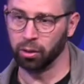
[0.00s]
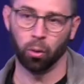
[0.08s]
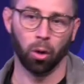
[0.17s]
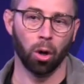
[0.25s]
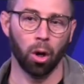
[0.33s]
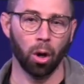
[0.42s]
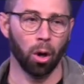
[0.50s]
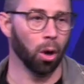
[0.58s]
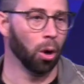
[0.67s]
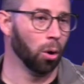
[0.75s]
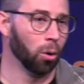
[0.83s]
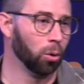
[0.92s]

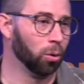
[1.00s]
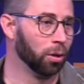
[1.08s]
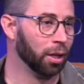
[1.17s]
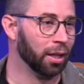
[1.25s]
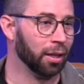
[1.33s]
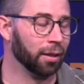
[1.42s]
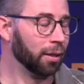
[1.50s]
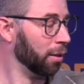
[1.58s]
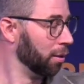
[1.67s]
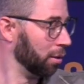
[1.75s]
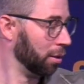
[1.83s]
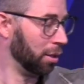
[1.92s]
woo!
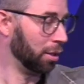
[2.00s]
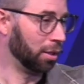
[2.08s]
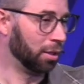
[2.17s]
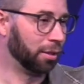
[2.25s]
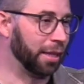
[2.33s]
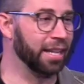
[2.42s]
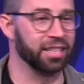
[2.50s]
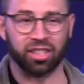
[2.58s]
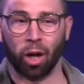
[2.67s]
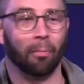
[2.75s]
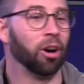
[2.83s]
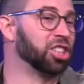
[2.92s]

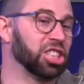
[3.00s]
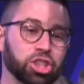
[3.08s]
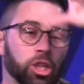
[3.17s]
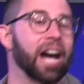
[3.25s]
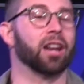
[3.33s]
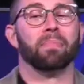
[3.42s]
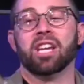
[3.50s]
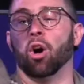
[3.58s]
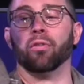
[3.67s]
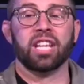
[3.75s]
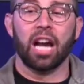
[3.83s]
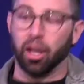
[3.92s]
Someone's just trying to be
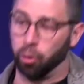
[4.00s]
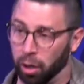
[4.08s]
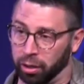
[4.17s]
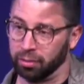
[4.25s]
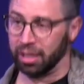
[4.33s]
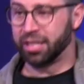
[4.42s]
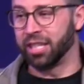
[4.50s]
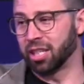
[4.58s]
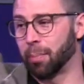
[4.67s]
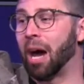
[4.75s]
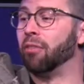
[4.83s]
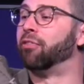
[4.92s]
over the other one. It's just
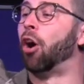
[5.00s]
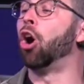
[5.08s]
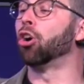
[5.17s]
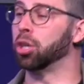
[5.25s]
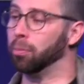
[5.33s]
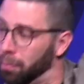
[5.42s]
about volume.